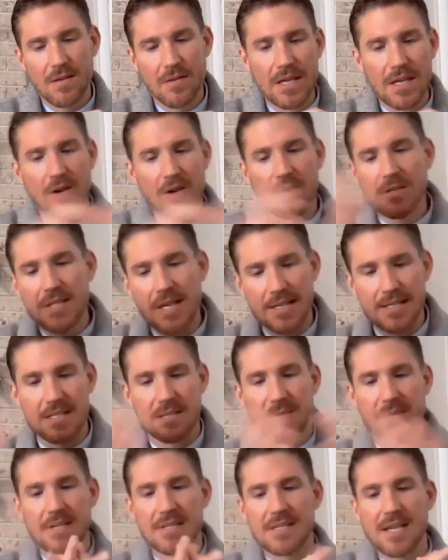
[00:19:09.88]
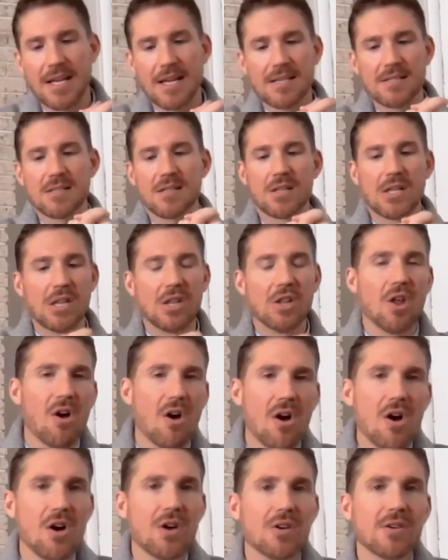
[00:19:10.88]
The Old Testament saints
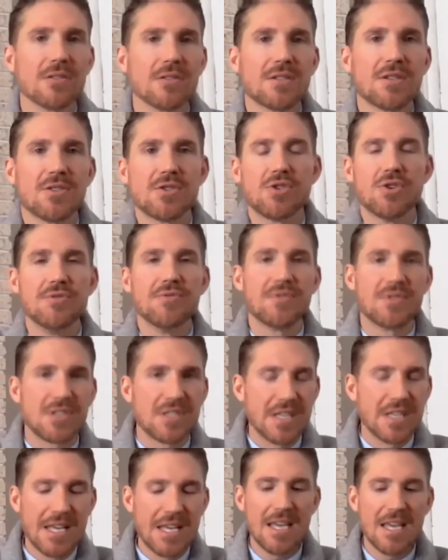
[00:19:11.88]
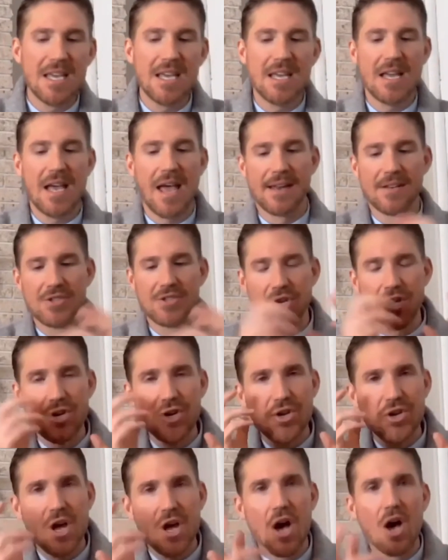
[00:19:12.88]
longed to see and to
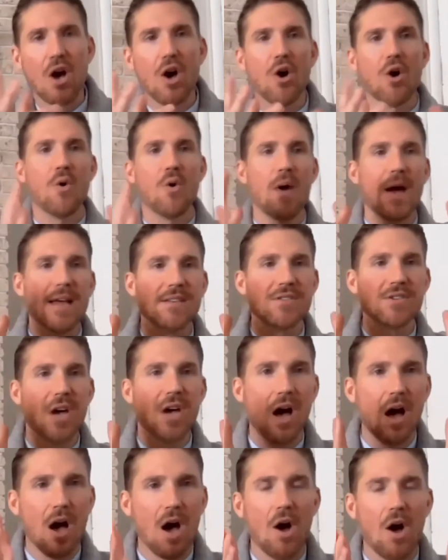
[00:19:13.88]
know and to